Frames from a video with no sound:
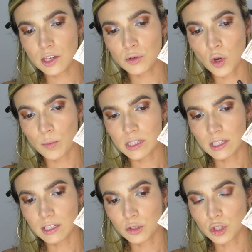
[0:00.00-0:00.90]
think Utopia is
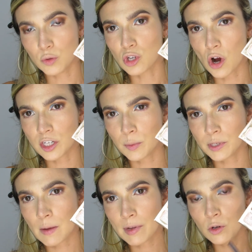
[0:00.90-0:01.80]
a little too dark to
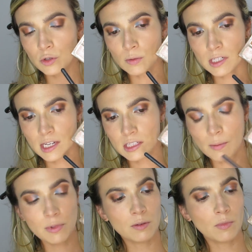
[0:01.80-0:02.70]
put down my nose, so I'm gonna take some of the